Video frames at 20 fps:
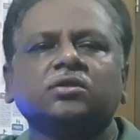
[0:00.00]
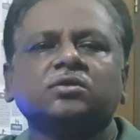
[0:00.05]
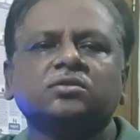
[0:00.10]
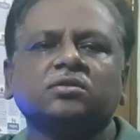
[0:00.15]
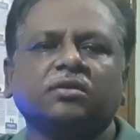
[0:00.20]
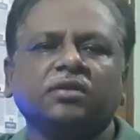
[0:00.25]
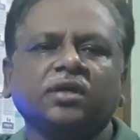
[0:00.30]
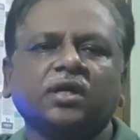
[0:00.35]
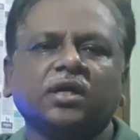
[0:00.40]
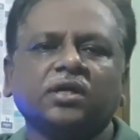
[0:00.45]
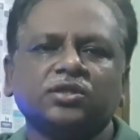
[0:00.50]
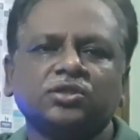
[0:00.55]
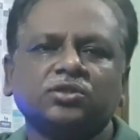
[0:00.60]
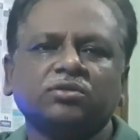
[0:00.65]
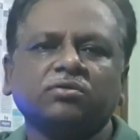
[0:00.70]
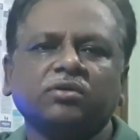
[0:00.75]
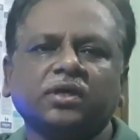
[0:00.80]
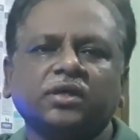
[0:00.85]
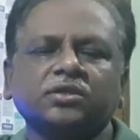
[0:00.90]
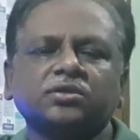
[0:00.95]
So dear
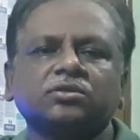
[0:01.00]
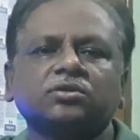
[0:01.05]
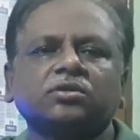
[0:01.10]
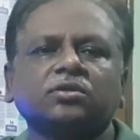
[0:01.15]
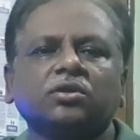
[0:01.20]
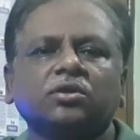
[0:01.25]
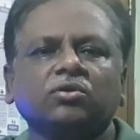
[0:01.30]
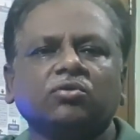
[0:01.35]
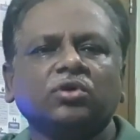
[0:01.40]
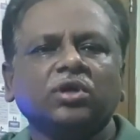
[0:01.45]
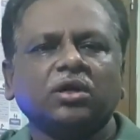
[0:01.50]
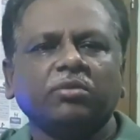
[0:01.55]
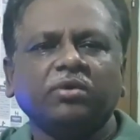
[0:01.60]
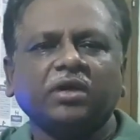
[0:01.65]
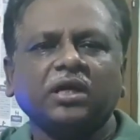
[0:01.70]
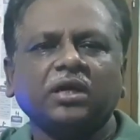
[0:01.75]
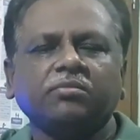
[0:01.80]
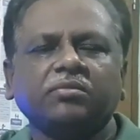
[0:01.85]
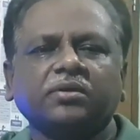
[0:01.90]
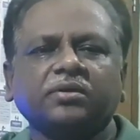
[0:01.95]
students, we have
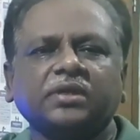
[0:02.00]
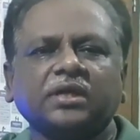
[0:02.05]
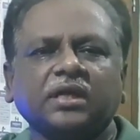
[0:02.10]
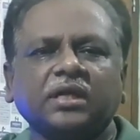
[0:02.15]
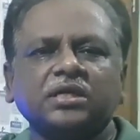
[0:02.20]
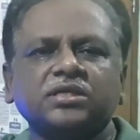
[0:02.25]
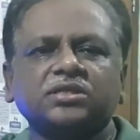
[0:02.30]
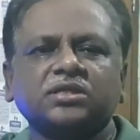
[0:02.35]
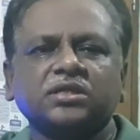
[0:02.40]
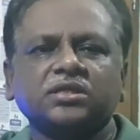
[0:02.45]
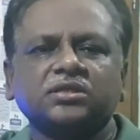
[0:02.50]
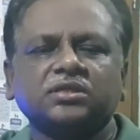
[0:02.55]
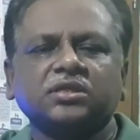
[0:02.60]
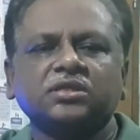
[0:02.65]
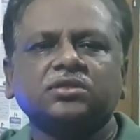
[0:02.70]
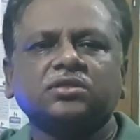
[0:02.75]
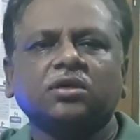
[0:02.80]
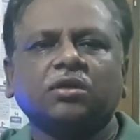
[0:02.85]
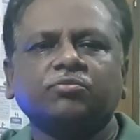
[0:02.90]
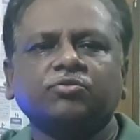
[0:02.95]
arrived at the last
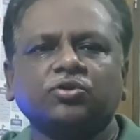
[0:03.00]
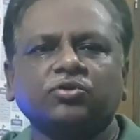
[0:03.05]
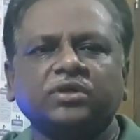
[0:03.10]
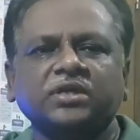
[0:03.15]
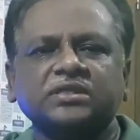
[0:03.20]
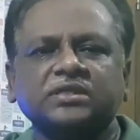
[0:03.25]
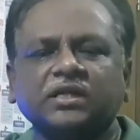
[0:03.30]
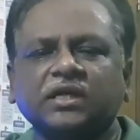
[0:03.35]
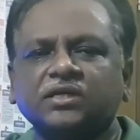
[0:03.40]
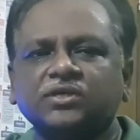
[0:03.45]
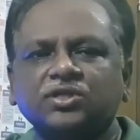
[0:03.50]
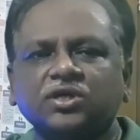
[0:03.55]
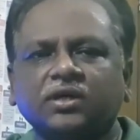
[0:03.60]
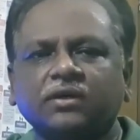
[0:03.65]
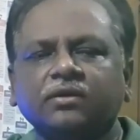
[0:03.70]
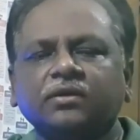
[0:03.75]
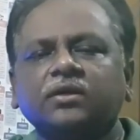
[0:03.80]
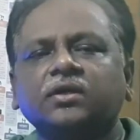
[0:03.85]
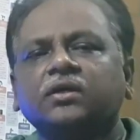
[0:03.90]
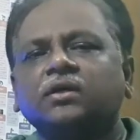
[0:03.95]
stage of today's
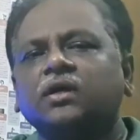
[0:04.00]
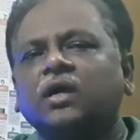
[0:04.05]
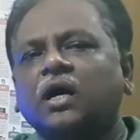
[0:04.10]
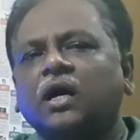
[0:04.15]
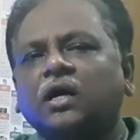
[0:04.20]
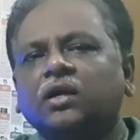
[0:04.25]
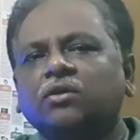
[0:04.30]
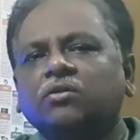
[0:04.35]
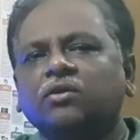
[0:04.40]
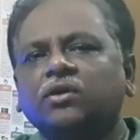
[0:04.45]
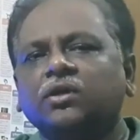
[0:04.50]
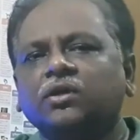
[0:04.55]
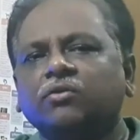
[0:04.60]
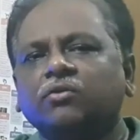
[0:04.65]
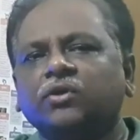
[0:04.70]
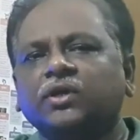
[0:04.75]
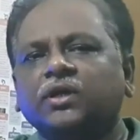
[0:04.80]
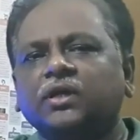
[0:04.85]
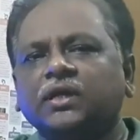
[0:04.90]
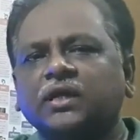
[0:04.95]
lecture, and
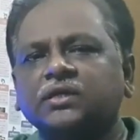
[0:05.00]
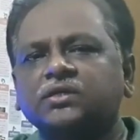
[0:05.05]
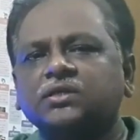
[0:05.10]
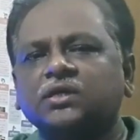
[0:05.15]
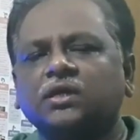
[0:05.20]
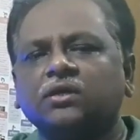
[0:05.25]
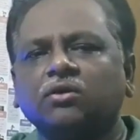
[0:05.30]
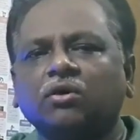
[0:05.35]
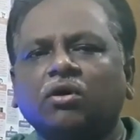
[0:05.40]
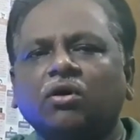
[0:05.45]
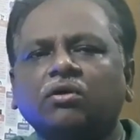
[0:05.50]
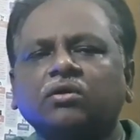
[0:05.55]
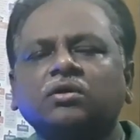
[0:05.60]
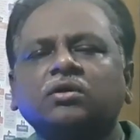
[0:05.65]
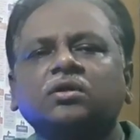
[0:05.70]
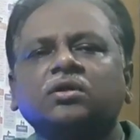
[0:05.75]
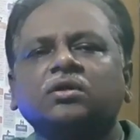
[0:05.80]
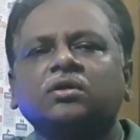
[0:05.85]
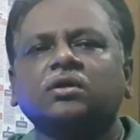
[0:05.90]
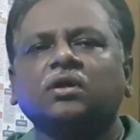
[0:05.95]
we lectured on
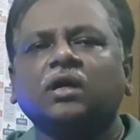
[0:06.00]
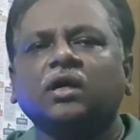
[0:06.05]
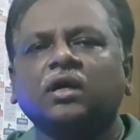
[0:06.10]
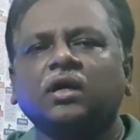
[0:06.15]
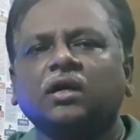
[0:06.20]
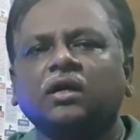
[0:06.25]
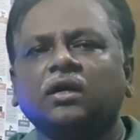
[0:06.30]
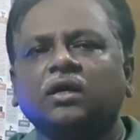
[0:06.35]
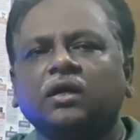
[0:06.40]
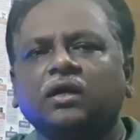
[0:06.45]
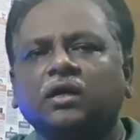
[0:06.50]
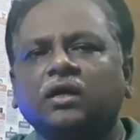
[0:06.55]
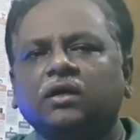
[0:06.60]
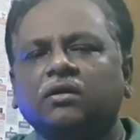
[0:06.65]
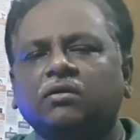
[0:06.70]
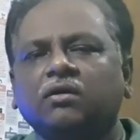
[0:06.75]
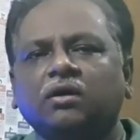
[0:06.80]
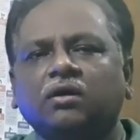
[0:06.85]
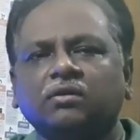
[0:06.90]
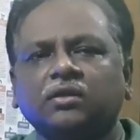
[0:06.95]

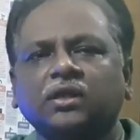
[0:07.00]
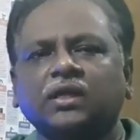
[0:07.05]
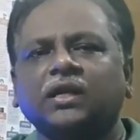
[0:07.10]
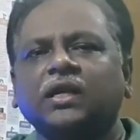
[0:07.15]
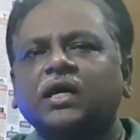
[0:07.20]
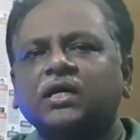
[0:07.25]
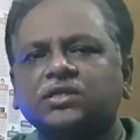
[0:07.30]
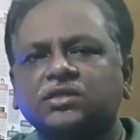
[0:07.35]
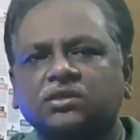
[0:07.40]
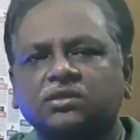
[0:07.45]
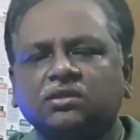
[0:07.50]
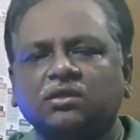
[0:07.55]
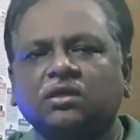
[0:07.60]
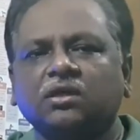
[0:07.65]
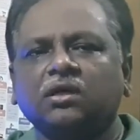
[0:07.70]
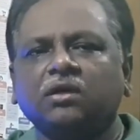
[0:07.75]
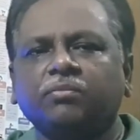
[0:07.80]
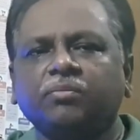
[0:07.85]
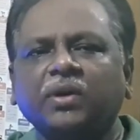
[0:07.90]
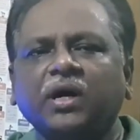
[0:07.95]
the last
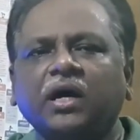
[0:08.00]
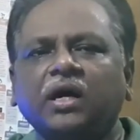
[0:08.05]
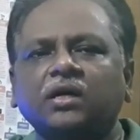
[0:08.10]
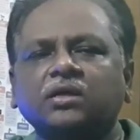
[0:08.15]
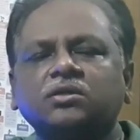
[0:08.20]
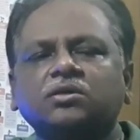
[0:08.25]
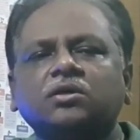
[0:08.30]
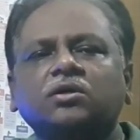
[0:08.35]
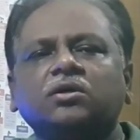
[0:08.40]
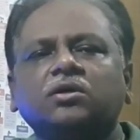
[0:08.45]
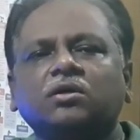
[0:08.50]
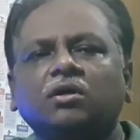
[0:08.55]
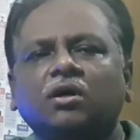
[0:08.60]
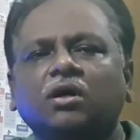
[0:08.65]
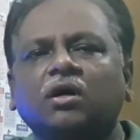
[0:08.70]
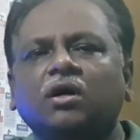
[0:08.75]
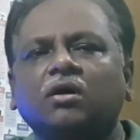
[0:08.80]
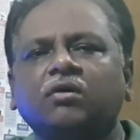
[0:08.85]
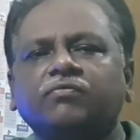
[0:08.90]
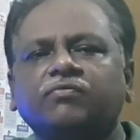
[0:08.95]
part
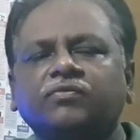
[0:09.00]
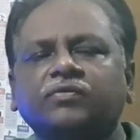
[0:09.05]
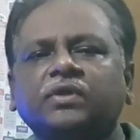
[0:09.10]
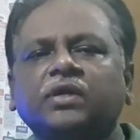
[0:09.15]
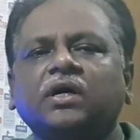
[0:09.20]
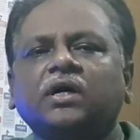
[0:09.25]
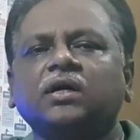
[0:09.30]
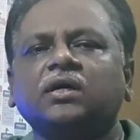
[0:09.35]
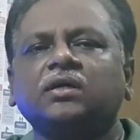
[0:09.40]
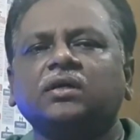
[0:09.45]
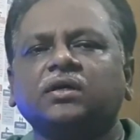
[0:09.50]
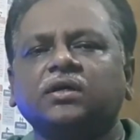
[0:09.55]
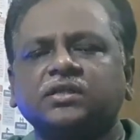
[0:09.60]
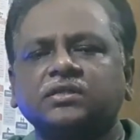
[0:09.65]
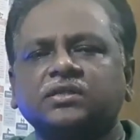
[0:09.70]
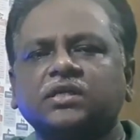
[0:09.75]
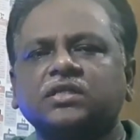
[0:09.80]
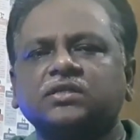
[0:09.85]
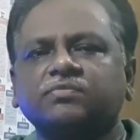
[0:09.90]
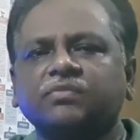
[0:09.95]
of the
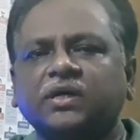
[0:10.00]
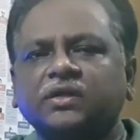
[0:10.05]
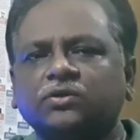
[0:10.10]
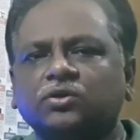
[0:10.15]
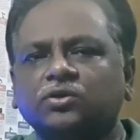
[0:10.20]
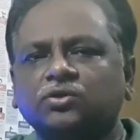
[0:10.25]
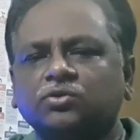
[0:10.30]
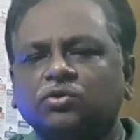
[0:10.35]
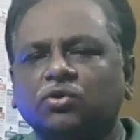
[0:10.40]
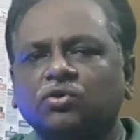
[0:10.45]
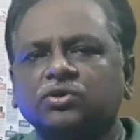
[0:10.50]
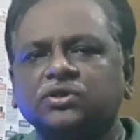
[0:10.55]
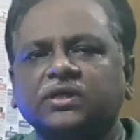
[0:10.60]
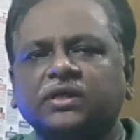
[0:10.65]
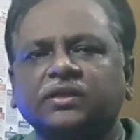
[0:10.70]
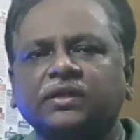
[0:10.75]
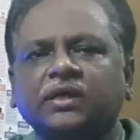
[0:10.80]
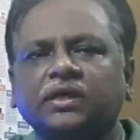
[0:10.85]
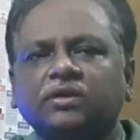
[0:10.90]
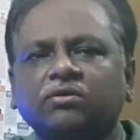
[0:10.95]
research method course,
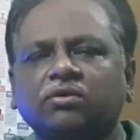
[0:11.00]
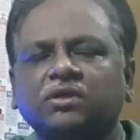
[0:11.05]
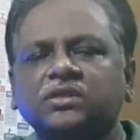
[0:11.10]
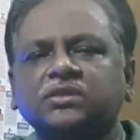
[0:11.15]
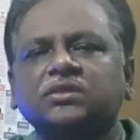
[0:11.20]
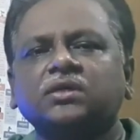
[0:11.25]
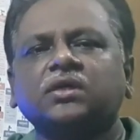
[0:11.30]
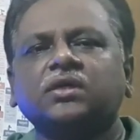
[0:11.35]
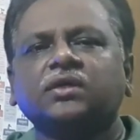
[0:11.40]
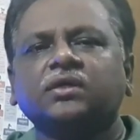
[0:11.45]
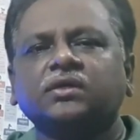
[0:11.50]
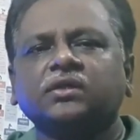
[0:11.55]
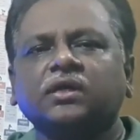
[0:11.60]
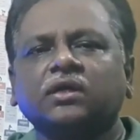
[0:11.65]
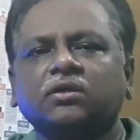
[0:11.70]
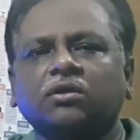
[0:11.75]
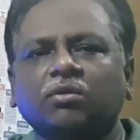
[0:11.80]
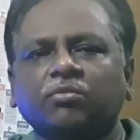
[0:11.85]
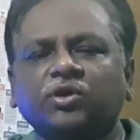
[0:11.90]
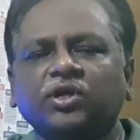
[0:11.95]
and that was the
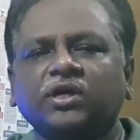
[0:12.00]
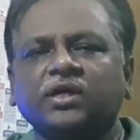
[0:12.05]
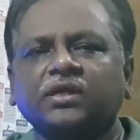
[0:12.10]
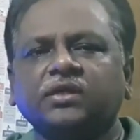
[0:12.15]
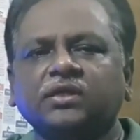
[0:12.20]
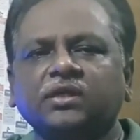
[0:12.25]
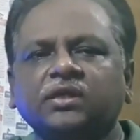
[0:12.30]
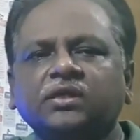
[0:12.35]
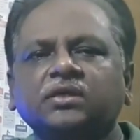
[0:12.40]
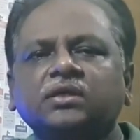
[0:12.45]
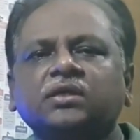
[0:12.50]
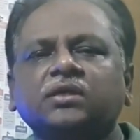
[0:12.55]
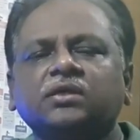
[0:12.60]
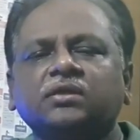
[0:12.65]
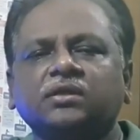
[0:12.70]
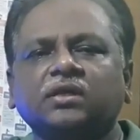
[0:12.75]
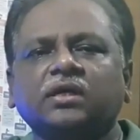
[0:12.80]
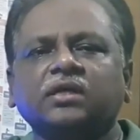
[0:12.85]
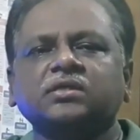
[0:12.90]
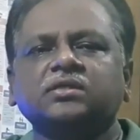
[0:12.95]
communicating
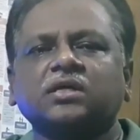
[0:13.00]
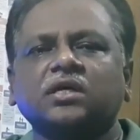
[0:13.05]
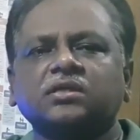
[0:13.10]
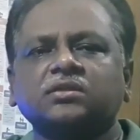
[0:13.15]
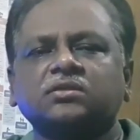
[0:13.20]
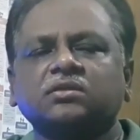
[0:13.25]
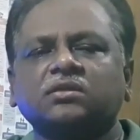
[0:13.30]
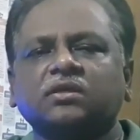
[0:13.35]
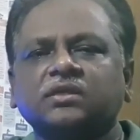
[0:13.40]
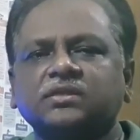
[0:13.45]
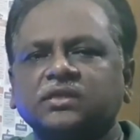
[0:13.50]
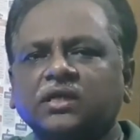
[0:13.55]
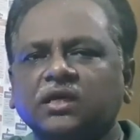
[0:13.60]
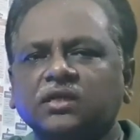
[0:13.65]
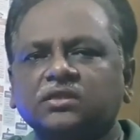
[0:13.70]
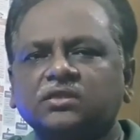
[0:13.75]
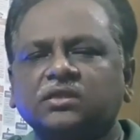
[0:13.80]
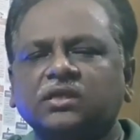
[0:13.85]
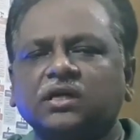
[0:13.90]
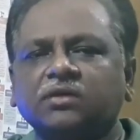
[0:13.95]
the research
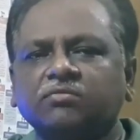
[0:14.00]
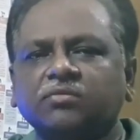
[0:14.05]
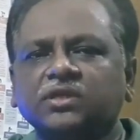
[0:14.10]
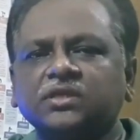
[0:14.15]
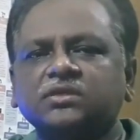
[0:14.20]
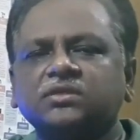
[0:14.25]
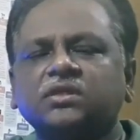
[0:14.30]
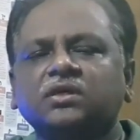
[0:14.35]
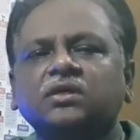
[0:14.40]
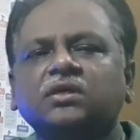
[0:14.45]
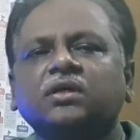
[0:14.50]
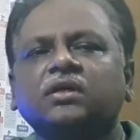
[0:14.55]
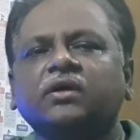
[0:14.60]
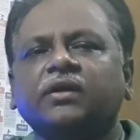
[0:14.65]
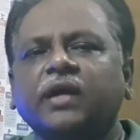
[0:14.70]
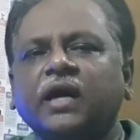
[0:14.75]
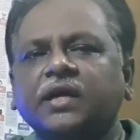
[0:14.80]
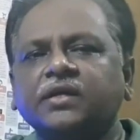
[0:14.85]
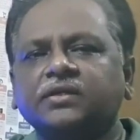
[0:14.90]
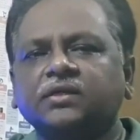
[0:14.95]
results, that means
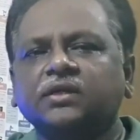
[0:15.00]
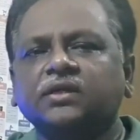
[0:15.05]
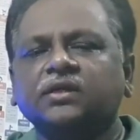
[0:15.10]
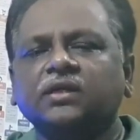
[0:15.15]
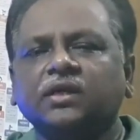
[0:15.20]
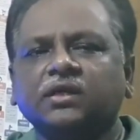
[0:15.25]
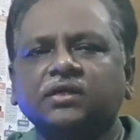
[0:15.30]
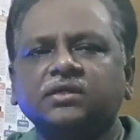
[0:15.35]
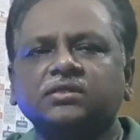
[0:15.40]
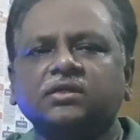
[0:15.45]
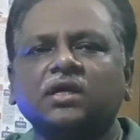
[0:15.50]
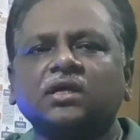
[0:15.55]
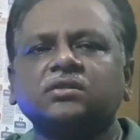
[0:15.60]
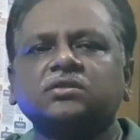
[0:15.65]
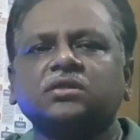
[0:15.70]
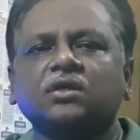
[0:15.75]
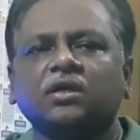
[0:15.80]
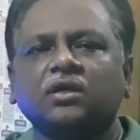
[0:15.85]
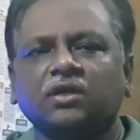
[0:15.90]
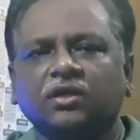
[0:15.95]
writing a research
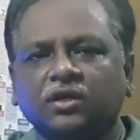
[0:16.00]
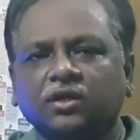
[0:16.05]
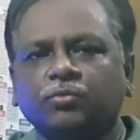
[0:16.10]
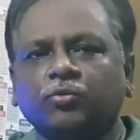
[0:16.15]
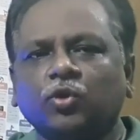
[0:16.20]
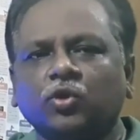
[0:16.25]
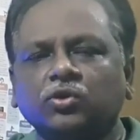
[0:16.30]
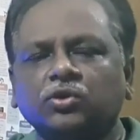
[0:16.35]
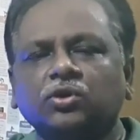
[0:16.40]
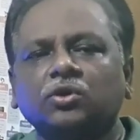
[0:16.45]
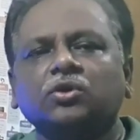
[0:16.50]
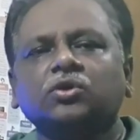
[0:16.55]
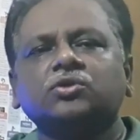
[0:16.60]
report.